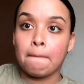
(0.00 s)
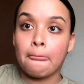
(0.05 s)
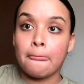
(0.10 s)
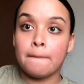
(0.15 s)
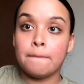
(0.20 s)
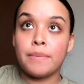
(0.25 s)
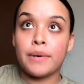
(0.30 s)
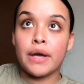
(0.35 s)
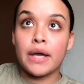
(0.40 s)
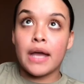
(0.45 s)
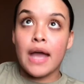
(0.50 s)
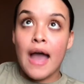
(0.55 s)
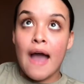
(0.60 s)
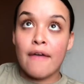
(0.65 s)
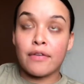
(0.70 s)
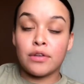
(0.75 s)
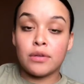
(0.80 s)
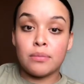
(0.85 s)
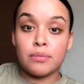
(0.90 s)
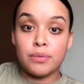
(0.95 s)
But
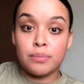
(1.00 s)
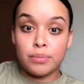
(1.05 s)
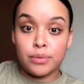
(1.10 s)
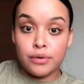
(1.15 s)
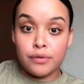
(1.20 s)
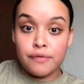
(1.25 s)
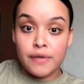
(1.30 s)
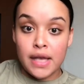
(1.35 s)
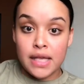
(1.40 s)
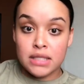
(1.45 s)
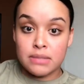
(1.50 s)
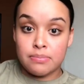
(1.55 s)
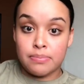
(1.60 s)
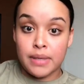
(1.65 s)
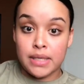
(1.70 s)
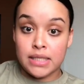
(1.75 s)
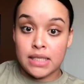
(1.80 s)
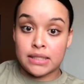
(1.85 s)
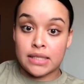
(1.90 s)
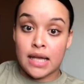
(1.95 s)
after the blue phase
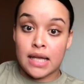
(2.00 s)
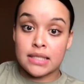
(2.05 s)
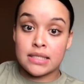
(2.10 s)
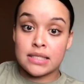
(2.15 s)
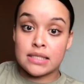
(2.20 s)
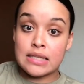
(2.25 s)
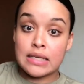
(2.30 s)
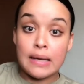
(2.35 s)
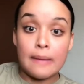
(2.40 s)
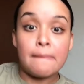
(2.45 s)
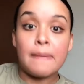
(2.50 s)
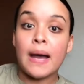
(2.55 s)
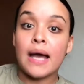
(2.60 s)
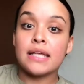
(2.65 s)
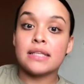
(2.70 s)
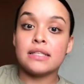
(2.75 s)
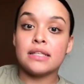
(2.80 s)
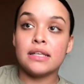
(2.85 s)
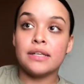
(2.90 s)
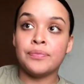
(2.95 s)
PT test, since I didn't
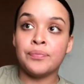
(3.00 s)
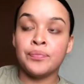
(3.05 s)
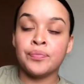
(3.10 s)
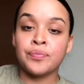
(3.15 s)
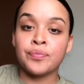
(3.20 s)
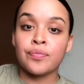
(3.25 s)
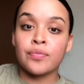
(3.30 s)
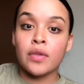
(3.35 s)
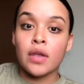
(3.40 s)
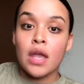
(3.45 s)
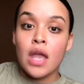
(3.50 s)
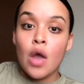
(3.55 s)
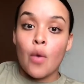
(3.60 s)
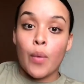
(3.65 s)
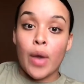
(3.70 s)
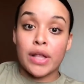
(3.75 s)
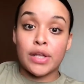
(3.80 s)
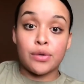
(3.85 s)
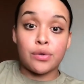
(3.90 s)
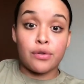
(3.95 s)
pass it,
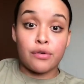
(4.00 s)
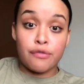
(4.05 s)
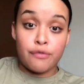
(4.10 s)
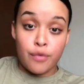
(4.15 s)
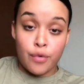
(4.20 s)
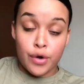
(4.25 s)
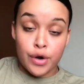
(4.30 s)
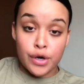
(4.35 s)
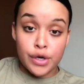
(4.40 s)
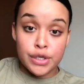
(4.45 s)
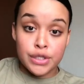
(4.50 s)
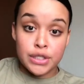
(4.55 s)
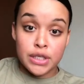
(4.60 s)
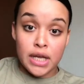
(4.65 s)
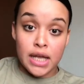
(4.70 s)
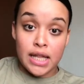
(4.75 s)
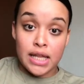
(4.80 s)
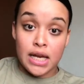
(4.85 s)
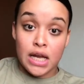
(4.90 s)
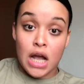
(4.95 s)
we had to do the forge.
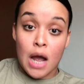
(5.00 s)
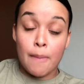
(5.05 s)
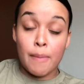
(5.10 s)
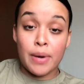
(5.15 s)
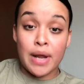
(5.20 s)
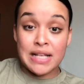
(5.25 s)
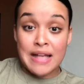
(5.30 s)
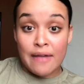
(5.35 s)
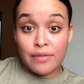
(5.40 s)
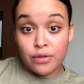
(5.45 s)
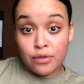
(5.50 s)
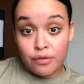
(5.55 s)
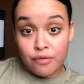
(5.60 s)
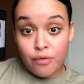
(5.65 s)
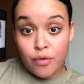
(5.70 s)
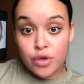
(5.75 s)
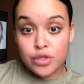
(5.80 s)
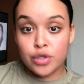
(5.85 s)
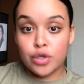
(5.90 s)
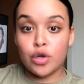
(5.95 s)
And a couple days after the
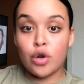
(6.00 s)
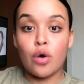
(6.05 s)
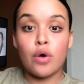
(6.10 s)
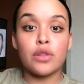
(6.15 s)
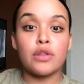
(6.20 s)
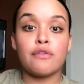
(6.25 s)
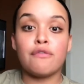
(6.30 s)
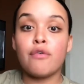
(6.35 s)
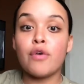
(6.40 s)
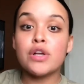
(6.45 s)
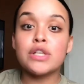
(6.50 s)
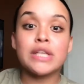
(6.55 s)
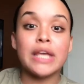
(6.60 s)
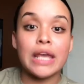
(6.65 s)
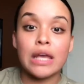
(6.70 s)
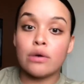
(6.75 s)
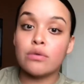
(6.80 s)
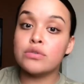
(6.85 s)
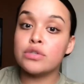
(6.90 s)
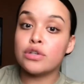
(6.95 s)
forge, you know, the forge
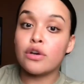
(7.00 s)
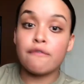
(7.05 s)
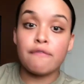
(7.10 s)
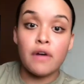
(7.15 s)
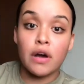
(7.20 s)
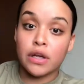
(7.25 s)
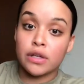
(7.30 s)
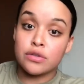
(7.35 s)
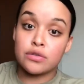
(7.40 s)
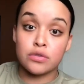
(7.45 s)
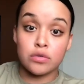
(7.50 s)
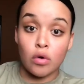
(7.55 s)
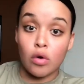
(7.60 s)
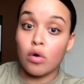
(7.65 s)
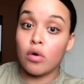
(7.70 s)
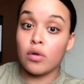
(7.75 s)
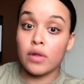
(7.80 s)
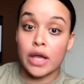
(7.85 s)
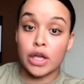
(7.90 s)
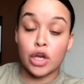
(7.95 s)
kills your fucking
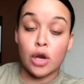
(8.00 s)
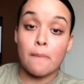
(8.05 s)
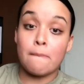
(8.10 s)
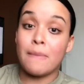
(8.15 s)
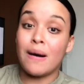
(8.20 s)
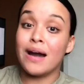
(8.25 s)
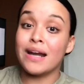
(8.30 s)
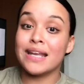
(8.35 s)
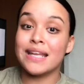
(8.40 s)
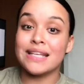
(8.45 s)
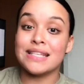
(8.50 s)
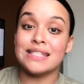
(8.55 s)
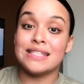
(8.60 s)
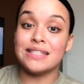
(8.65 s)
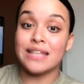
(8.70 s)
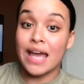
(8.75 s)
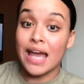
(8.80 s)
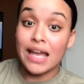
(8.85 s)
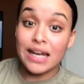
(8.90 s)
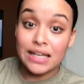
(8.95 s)
soul. Like, your body is
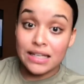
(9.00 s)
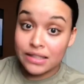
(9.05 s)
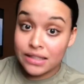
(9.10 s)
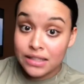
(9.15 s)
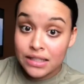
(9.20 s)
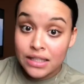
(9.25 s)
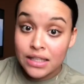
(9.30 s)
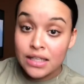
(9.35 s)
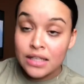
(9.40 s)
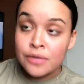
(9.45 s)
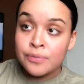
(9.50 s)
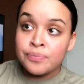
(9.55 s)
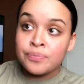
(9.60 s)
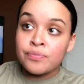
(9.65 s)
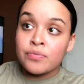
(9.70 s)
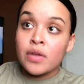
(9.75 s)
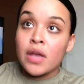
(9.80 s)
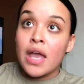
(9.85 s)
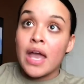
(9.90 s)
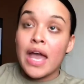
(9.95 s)
dead.
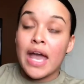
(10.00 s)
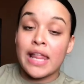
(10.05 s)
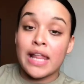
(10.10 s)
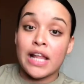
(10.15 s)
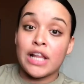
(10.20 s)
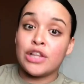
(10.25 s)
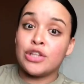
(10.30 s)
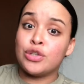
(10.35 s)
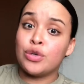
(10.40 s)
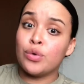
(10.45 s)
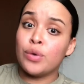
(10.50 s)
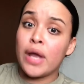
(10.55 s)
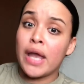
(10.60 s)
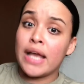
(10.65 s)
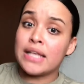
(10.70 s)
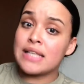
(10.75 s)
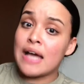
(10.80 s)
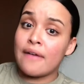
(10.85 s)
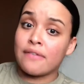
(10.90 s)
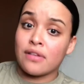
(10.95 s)
And then 3
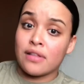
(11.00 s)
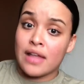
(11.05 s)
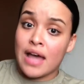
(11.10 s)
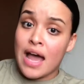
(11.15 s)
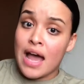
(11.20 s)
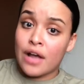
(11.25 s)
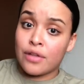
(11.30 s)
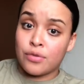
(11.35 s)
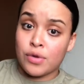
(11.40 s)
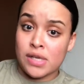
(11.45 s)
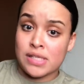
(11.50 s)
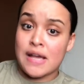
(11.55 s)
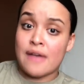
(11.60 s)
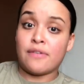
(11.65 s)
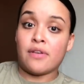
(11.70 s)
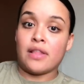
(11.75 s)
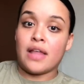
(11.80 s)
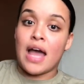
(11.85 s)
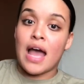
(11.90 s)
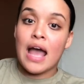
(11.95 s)
days after that,
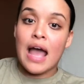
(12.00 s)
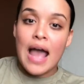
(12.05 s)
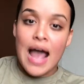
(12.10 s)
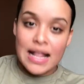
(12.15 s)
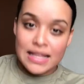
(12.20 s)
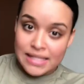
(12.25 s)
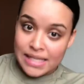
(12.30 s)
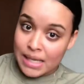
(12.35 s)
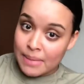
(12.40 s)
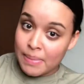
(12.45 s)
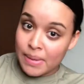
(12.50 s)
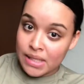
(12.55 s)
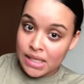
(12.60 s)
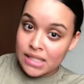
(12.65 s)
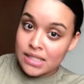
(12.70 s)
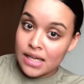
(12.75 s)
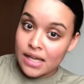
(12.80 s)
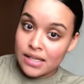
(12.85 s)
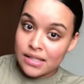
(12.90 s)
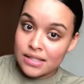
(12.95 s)
I had to take a
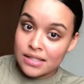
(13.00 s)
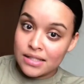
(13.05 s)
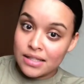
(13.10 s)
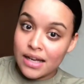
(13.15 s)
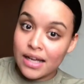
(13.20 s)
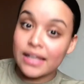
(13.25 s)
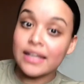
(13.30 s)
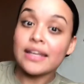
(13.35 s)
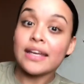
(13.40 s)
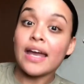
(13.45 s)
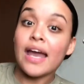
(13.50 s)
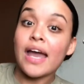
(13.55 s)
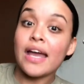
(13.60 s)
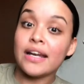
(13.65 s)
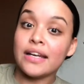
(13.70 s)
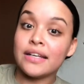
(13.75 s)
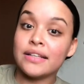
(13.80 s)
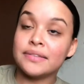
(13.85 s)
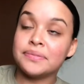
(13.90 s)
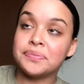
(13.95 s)
PT test
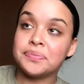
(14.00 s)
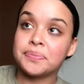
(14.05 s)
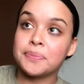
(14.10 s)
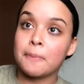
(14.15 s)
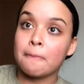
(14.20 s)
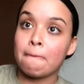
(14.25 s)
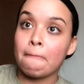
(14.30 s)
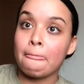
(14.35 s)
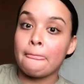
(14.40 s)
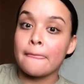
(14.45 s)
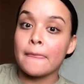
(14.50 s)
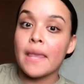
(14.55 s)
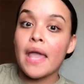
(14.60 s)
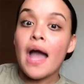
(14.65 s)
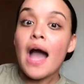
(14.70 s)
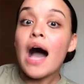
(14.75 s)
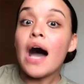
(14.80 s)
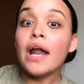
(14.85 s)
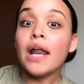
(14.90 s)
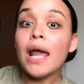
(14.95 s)
again.
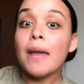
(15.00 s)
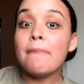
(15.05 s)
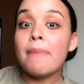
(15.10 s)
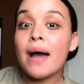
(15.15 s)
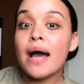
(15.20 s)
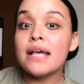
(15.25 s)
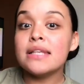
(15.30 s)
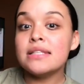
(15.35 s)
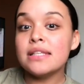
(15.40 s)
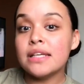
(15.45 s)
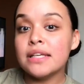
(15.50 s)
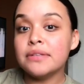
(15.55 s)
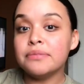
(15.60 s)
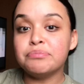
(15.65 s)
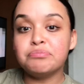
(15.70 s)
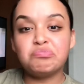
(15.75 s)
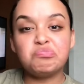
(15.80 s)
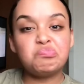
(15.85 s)
How did I pass it?